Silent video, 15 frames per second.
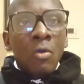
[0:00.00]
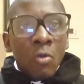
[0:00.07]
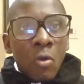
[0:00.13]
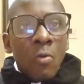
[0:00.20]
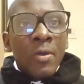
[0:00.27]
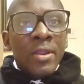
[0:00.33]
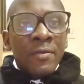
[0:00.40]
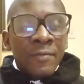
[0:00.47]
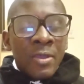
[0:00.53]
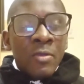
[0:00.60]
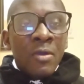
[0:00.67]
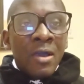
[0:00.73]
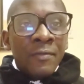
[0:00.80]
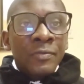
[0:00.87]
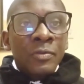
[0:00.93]
Go wherever
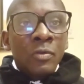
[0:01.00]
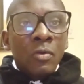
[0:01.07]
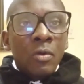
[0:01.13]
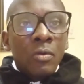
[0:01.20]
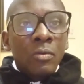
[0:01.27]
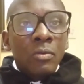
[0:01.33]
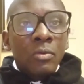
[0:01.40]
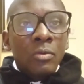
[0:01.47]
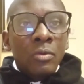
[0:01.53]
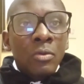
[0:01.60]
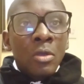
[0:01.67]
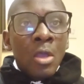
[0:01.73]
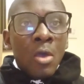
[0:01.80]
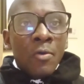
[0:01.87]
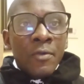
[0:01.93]
you have to go.
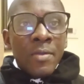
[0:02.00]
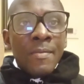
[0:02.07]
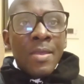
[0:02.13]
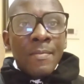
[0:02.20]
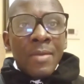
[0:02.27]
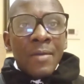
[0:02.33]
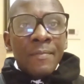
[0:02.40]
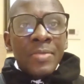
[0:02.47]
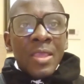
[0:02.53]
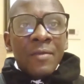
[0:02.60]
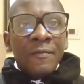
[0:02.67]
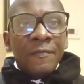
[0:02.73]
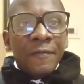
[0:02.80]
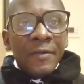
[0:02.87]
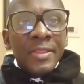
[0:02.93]
Remember,
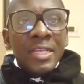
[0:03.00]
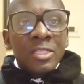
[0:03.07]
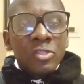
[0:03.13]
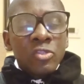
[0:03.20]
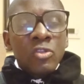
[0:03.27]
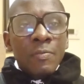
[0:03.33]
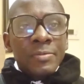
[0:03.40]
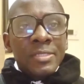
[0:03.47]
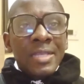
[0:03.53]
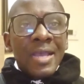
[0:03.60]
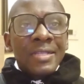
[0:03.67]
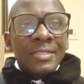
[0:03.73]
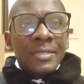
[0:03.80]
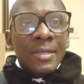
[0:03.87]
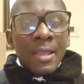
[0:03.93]
for this job
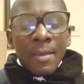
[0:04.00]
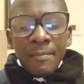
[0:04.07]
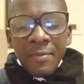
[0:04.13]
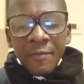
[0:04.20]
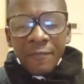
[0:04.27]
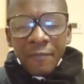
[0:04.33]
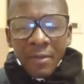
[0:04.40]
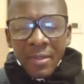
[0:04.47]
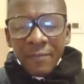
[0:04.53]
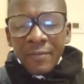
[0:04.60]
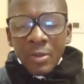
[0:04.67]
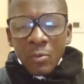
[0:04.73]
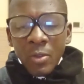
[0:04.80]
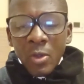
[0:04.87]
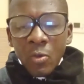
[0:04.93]
search, before
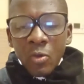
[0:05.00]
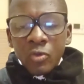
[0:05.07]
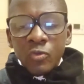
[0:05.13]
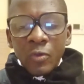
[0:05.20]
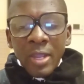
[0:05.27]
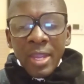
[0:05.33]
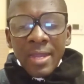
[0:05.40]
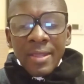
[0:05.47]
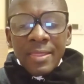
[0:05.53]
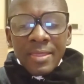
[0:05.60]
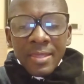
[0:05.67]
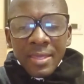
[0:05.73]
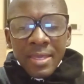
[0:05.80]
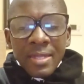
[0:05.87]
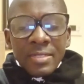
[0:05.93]
even we go to
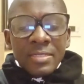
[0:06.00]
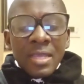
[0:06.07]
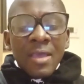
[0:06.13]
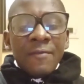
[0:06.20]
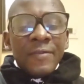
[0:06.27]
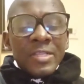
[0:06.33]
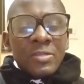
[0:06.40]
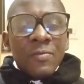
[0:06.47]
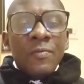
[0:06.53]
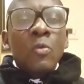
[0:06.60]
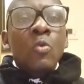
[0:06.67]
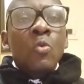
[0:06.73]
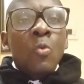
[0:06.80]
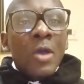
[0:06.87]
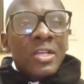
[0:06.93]
anything else, first of
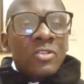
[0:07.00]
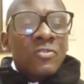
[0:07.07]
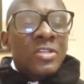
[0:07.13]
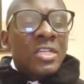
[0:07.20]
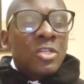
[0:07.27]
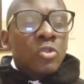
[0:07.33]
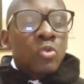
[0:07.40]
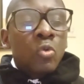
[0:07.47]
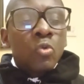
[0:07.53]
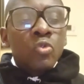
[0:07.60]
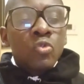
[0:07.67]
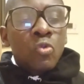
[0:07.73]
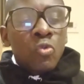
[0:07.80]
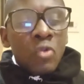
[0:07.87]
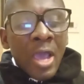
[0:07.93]
all, what you need
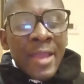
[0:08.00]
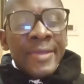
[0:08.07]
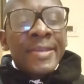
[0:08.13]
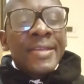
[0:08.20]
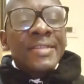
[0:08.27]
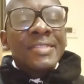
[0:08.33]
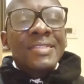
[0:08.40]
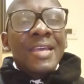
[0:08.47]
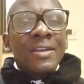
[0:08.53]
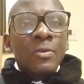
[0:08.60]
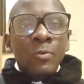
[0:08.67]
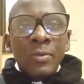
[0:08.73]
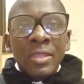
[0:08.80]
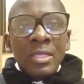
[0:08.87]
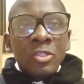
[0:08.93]
to
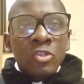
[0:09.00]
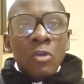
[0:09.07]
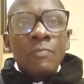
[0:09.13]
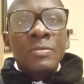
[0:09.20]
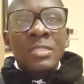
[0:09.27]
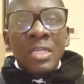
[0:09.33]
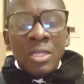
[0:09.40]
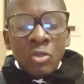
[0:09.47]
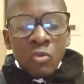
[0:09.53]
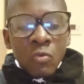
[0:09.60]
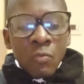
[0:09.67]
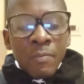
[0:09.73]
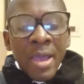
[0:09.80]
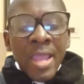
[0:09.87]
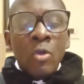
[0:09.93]
understand with the jobs in
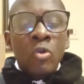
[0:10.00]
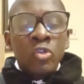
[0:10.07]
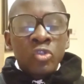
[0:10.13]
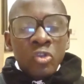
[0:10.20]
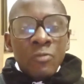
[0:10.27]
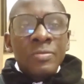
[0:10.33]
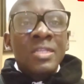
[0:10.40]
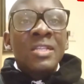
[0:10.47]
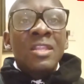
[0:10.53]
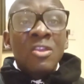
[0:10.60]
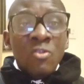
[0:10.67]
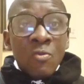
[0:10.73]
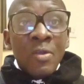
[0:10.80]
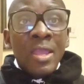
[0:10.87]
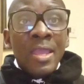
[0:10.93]
Dubai or jobs in
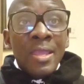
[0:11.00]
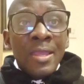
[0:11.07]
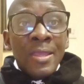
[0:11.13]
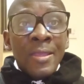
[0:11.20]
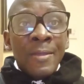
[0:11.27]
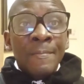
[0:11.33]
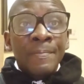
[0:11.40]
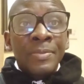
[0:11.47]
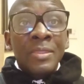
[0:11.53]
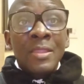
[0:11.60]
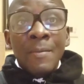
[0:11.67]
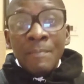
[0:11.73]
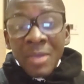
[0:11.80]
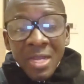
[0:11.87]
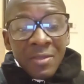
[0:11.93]
the UAE,
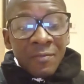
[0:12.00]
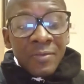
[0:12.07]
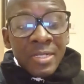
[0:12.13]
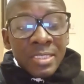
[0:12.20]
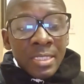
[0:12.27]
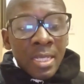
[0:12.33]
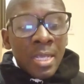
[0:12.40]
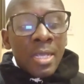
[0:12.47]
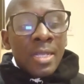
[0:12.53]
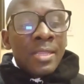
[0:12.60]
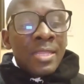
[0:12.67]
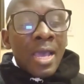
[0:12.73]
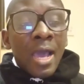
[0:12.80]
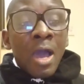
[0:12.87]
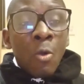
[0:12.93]
the benefits,
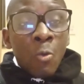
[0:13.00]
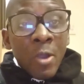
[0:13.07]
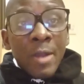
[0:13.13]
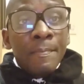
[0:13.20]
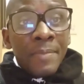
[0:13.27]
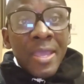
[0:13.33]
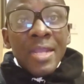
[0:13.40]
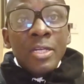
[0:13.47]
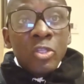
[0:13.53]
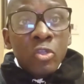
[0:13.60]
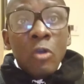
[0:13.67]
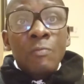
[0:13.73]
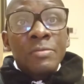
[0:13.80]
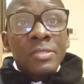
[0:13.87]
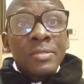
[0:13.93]
there are well-paid
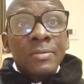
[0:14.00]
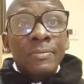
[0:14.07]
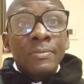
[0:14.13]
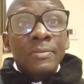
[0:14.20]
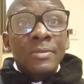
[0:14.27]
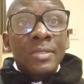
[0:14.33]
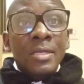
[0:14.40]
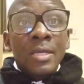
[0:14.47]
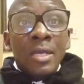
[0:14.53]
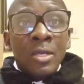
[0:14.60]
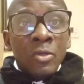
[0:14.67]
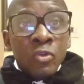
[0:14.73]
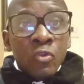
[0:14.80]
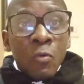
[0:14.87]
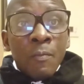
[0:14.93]
jobs.
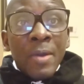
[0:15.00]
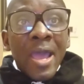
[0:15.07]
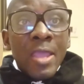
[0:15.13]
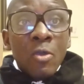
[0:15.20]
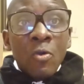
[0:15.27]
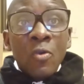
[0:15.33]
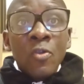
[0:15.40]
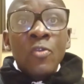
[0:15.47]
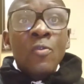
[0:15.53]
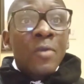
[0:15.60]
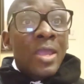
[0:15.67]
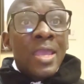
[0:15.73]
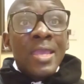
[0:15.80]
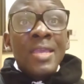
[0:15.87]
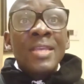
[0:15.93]
Dubai or
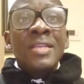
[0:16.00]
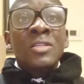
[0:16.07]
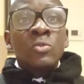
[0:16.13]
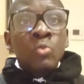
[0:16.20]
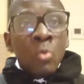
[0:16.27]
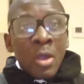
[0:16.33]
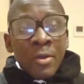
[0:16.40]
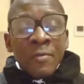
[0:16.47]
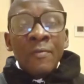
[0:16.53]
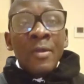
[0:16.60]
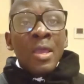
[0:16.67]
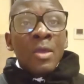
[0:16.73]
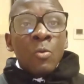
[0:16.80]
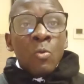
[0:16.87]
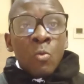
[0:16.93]
UAE
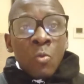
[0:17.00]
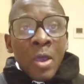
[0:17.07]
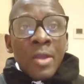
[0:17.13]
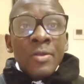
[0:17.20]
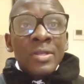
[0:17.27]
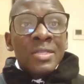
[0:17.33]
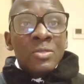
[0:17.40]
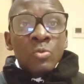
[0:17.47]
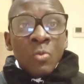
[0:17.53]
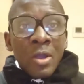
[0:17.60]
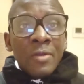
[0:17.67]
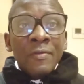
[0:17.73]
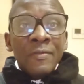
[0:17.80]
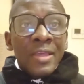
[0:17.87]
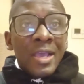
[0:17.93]
is
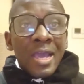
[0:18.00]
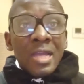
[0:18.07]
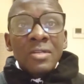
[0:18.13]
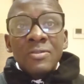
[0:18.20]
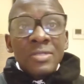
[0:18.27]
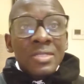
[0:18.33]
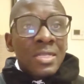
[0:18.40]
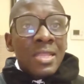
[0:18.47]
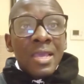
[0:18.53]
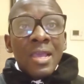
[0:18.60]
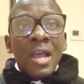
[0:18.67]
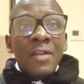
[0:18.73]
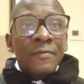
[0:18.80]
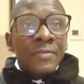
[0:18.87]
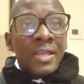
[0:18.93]
one of the countries in the
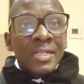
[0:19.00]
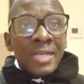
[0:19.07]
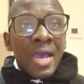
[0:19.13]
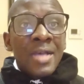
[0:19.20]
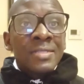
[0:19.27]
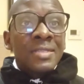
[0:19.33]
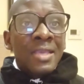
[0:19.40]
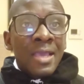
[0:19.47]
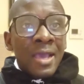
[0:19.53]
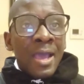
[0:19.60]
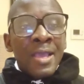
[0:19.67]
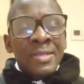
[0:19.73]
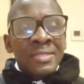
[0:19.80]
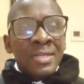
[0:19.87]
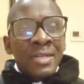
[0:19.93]
Gulf that has a
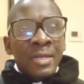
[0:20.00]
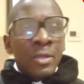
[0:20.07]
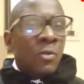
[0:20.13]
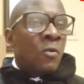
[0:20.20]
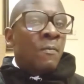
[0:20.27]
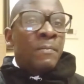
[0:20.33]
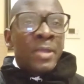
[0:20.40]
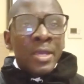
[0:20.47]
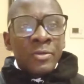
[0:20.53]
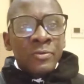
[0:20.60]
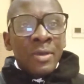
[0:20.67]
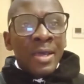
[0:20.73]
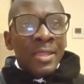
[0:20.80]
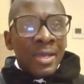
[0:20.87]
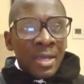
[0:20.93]
higher salary compared
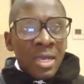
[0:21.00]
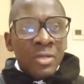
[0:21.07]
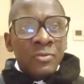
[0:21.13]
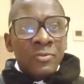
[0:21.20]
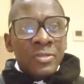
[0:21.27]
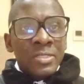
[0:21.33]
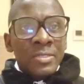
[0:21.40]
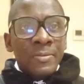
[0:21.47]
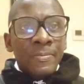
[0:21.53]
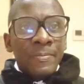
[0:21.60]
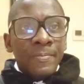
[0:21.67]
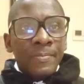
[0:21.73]
to other countries.